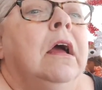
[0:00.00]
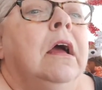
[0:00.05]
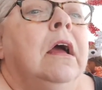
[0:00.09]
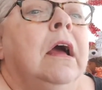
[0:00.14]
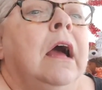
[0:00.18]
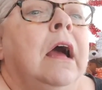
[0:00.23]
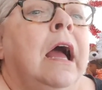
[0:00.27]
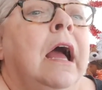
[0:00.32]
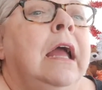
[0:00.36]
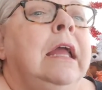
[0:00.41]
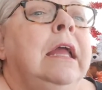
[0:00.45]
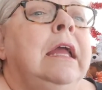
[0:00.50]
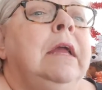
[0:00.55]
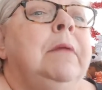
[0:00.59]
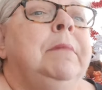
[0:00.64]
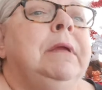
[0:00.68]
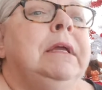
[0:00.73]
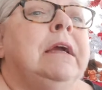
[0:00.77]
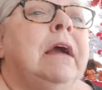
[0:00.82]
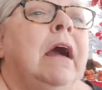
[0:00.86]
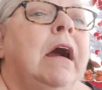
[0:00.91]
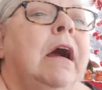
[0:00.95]
Hi,
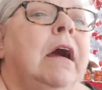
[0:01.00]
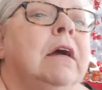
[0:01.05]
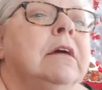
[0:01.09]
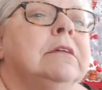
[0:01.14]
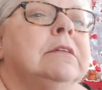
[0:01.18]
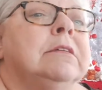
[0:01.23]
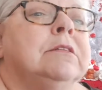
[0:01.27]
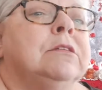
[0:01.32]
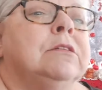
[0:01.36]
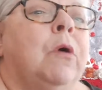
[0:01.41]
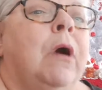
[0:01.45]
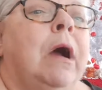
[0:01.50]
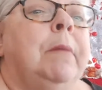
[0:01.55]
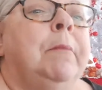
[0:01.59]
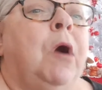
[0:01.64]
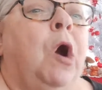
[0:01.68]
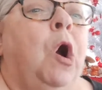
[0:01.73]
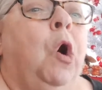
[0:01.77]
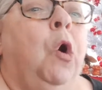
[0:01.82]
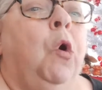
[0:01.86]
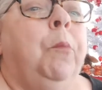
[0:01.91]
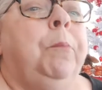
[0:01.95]
Amy Cox. So I'm
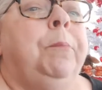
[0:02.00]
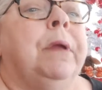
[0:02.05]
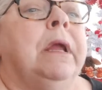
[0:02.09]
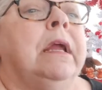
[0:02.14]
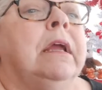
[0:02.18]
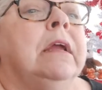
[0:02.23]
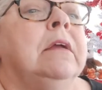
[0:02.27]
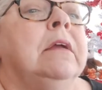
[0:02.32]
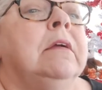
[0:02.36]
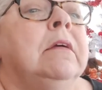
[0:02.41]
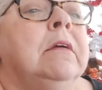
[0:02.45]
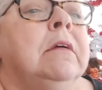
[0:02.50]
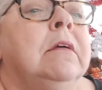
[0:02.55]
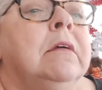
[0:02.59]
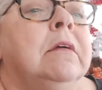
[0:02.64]
hoping